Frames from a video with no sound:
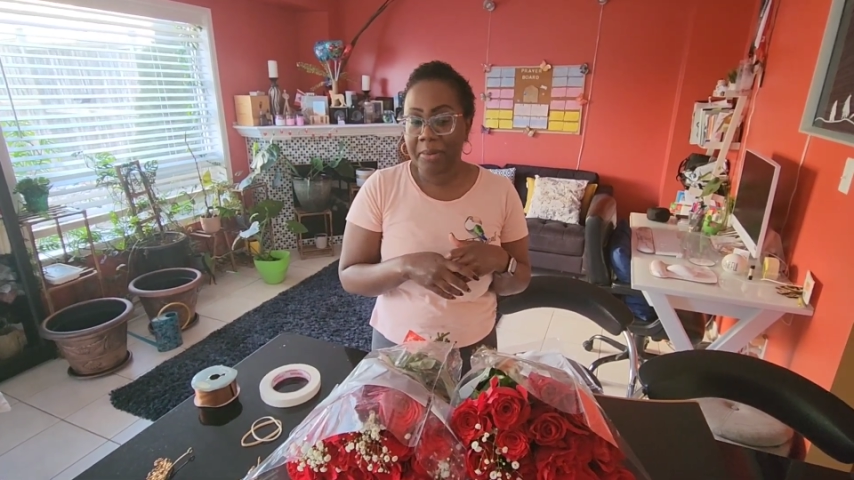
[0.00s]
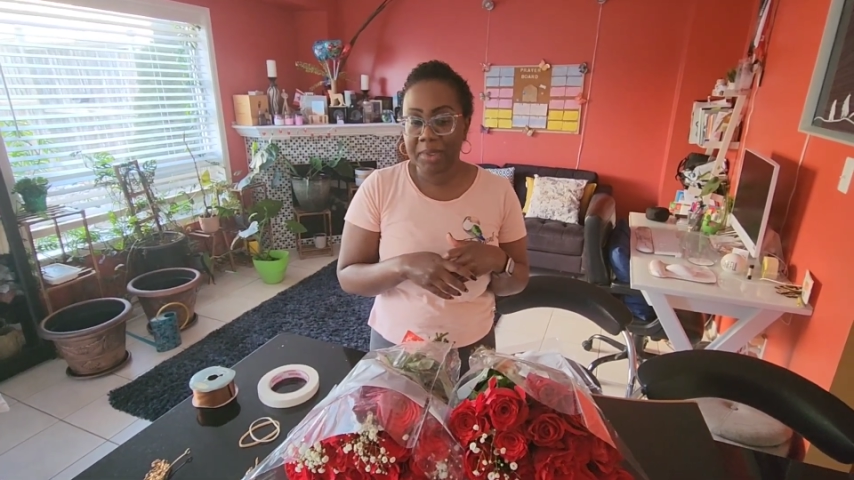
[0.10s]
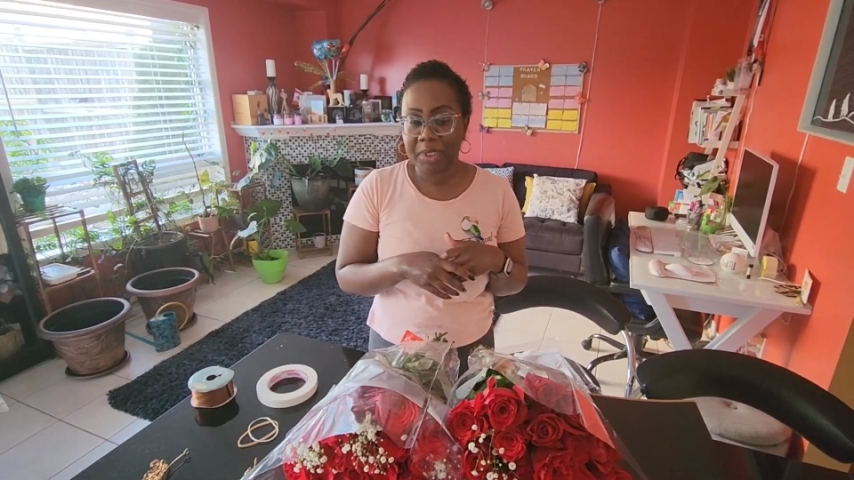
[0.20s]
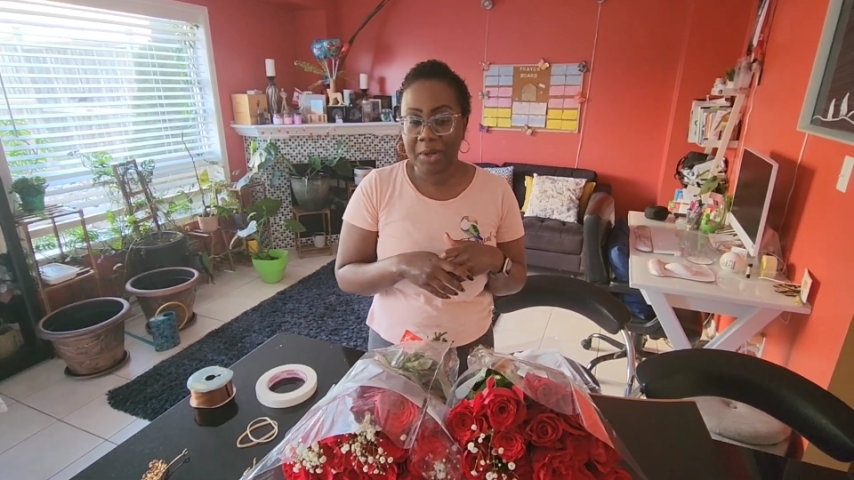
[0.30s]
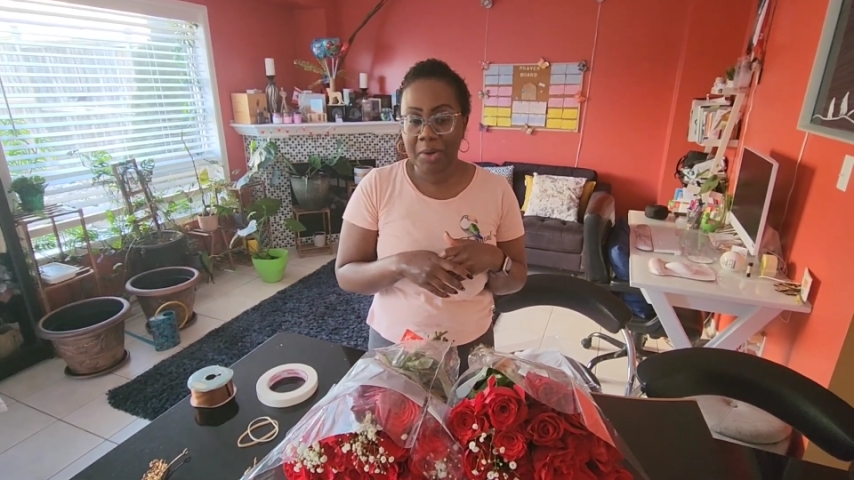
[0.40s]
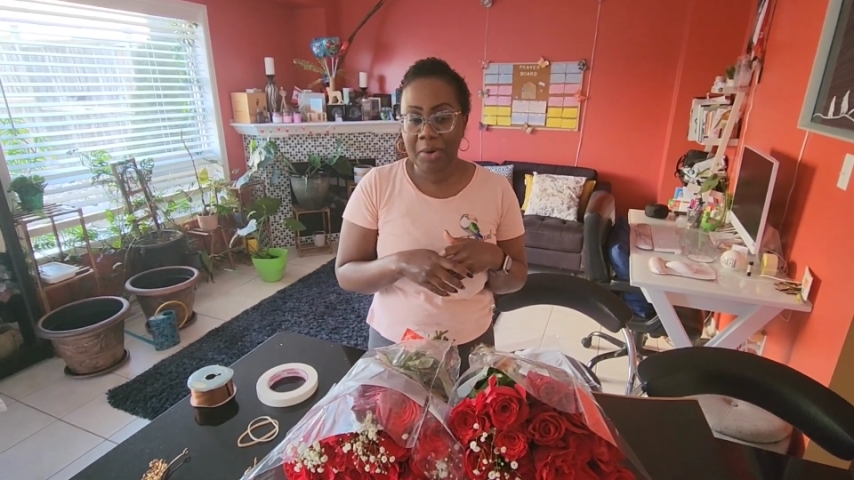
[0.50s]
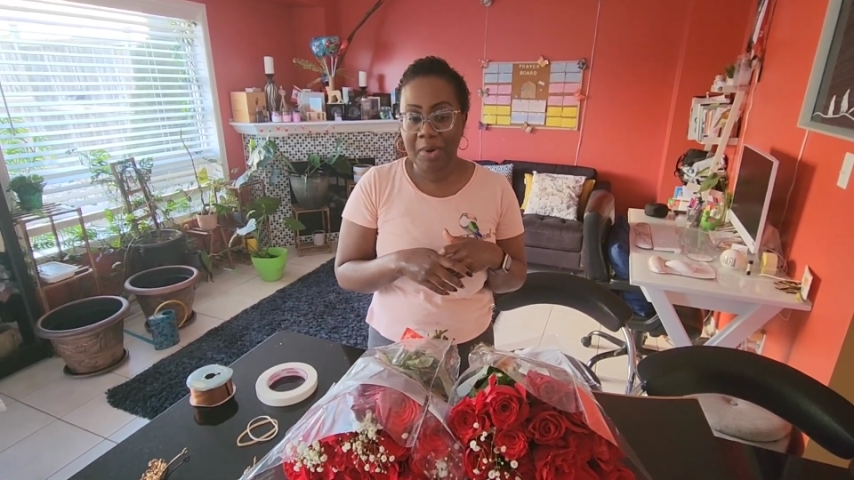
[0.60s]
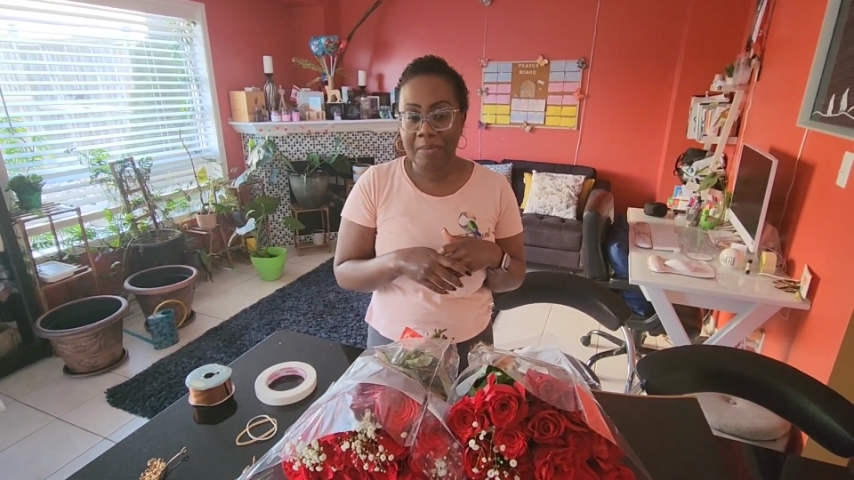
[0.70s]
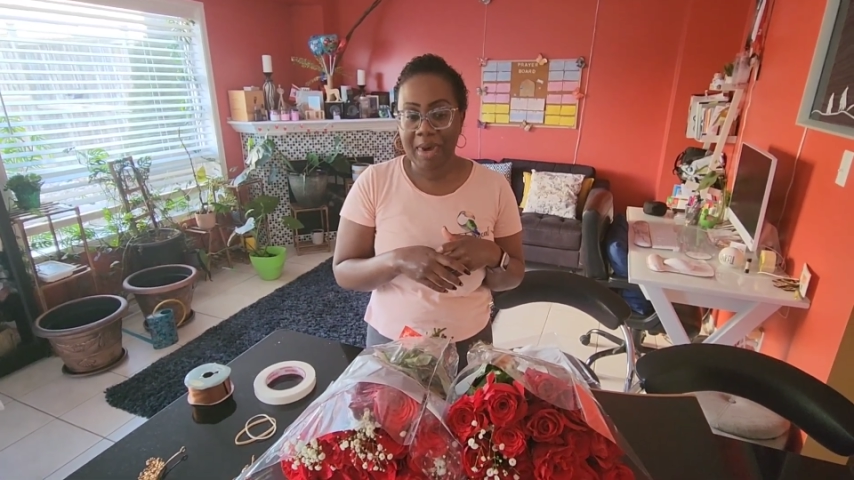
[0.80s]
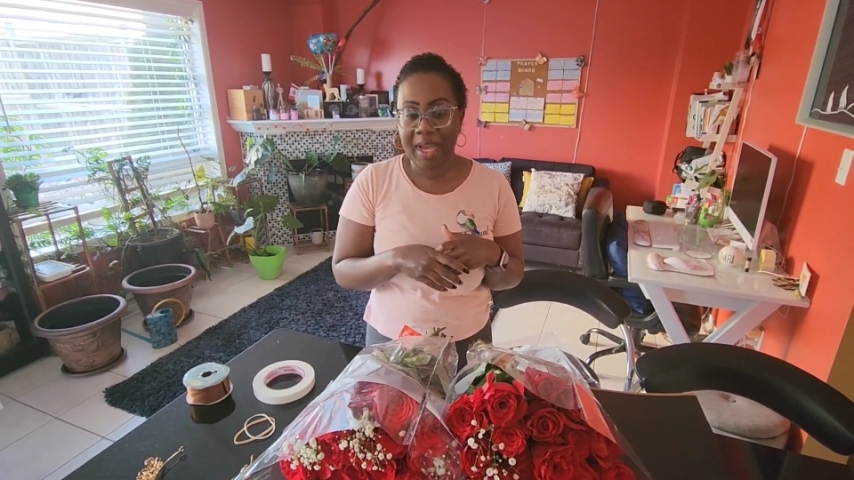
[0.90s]

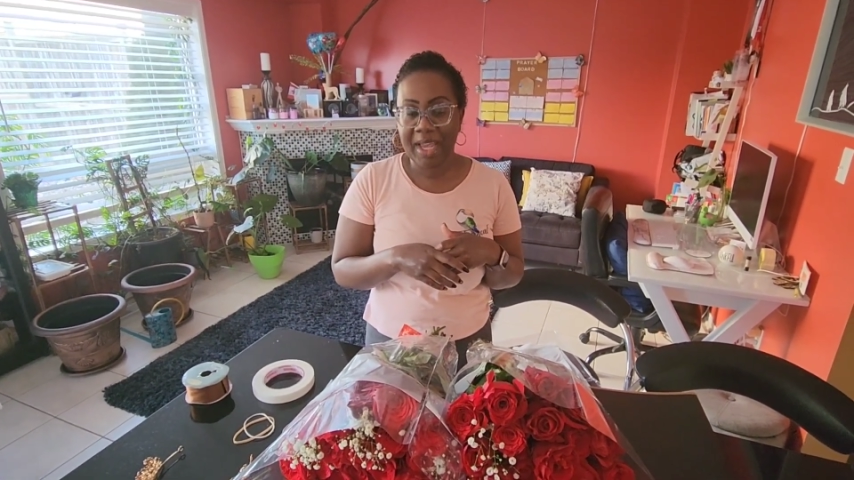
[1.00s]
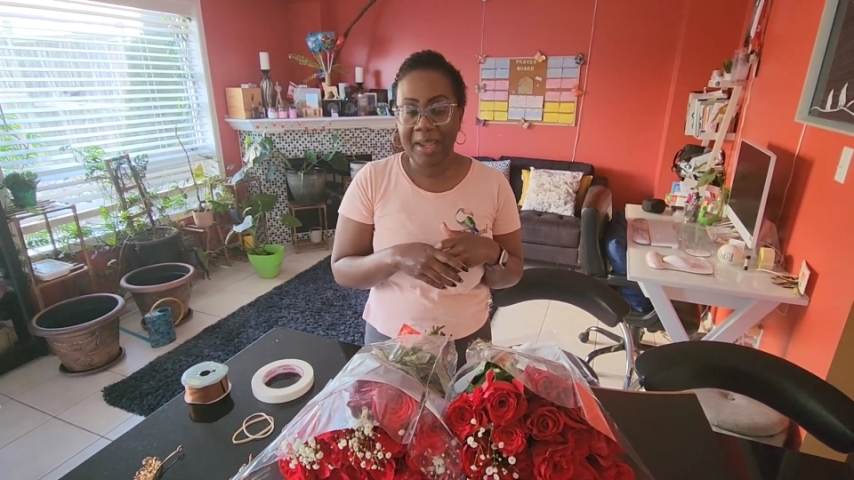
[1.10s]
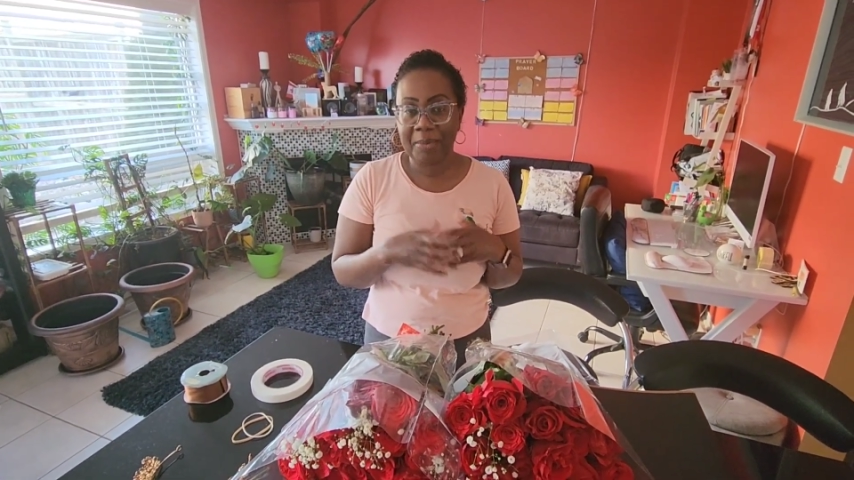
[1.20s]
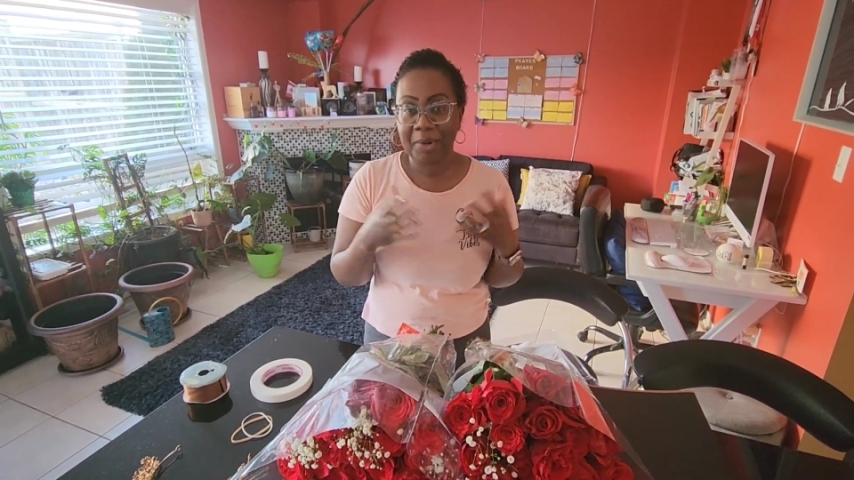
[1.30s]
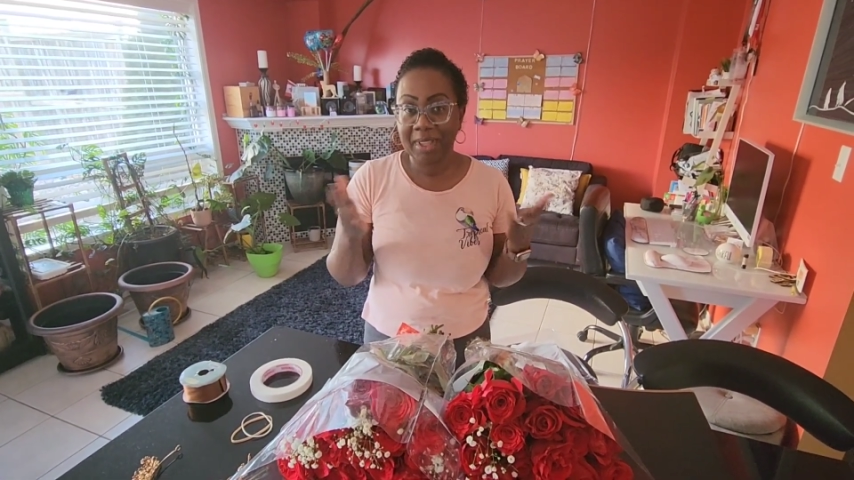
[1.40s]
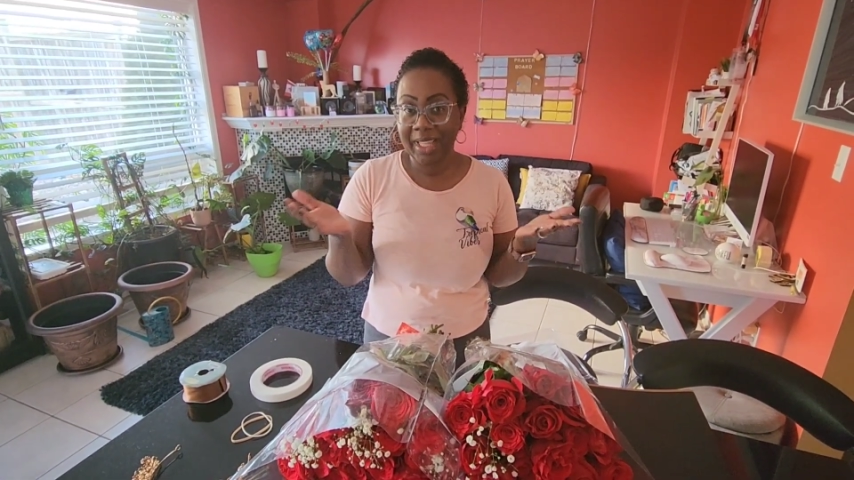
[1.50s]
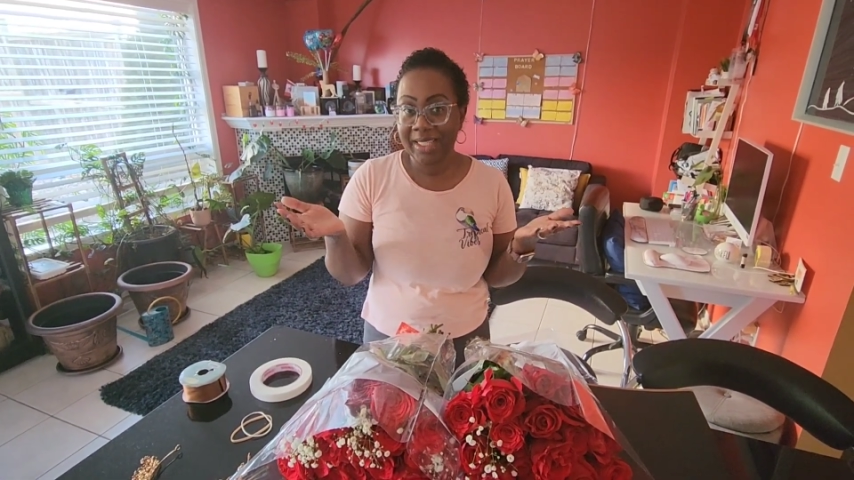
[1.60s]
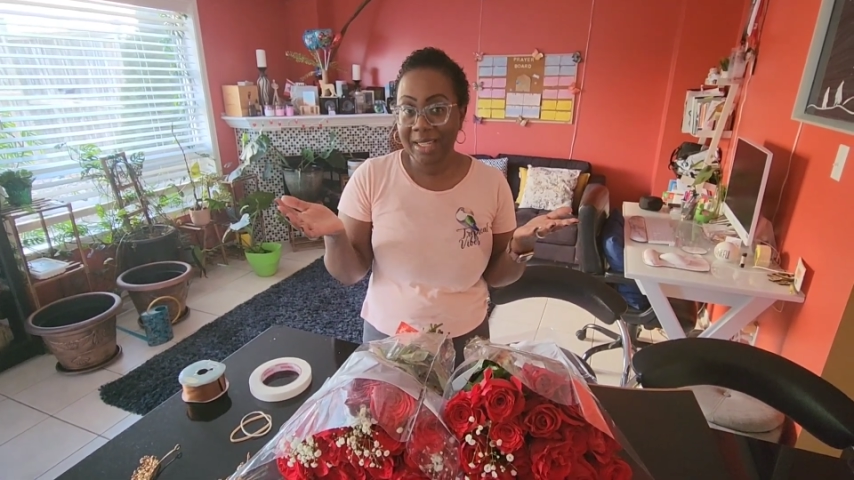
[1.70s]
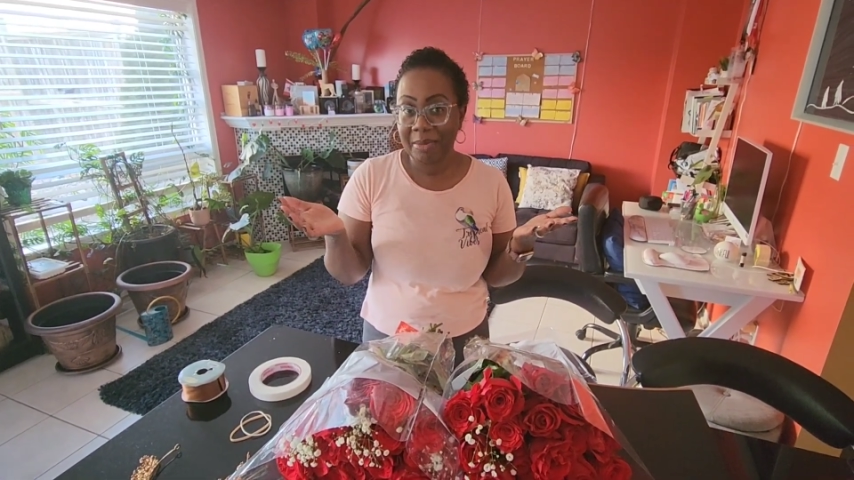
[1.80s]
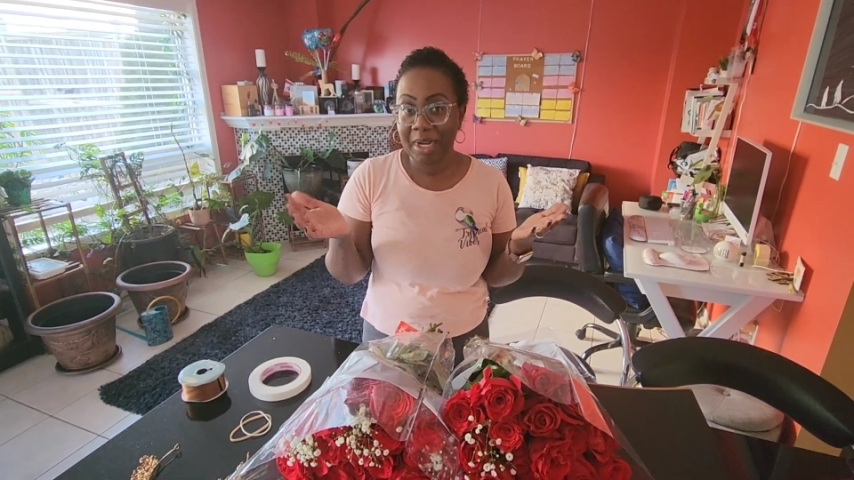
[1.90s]
So my birthday
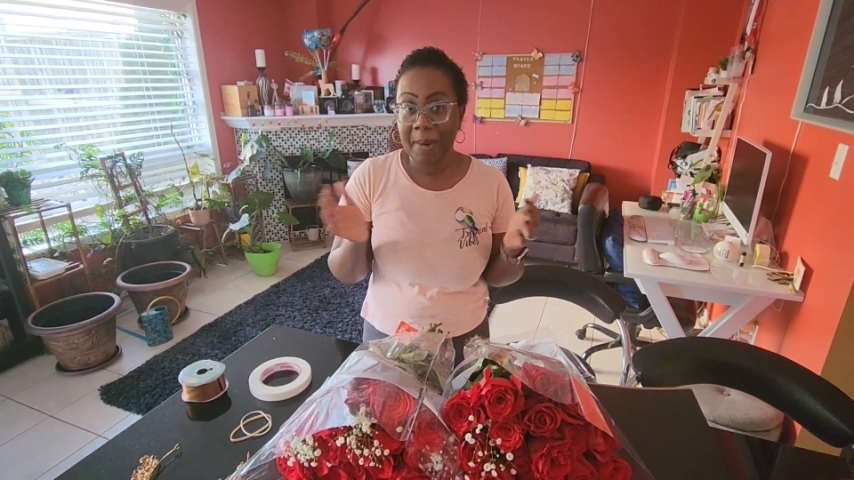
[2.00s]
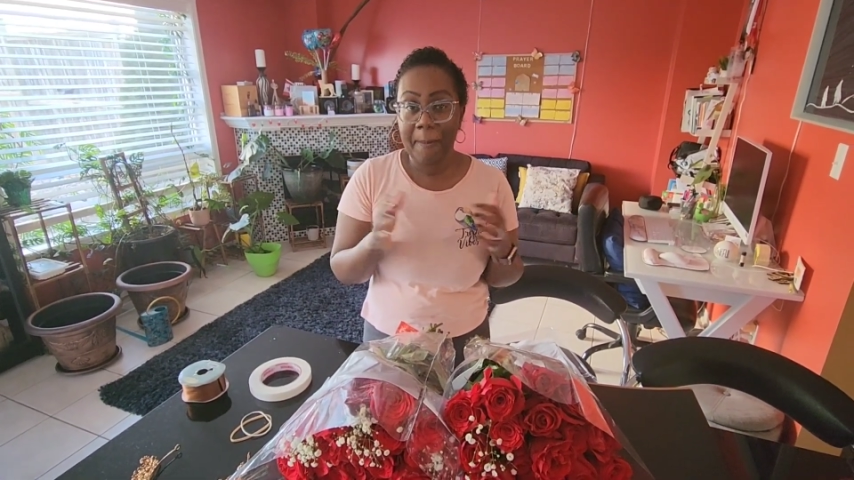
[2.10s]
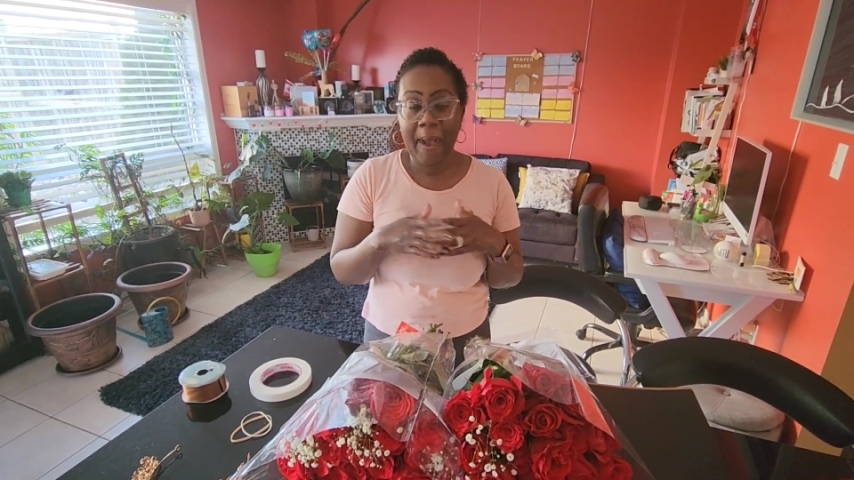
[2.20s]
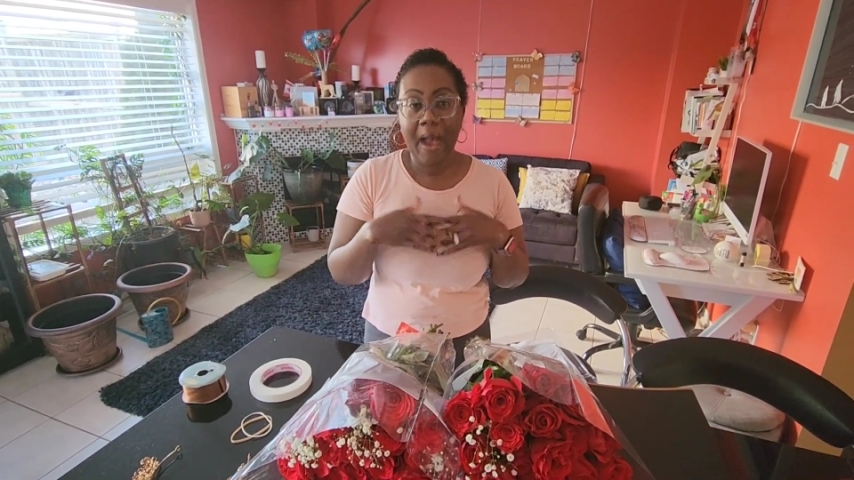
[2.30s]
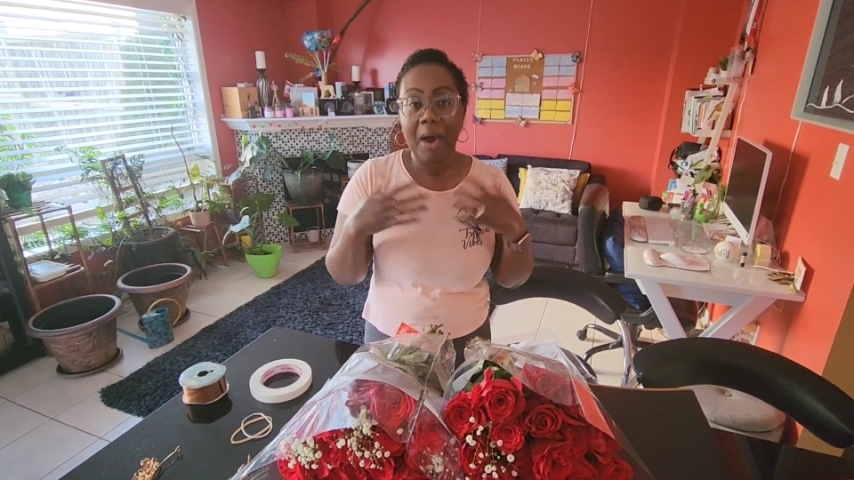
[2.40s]
is coming up.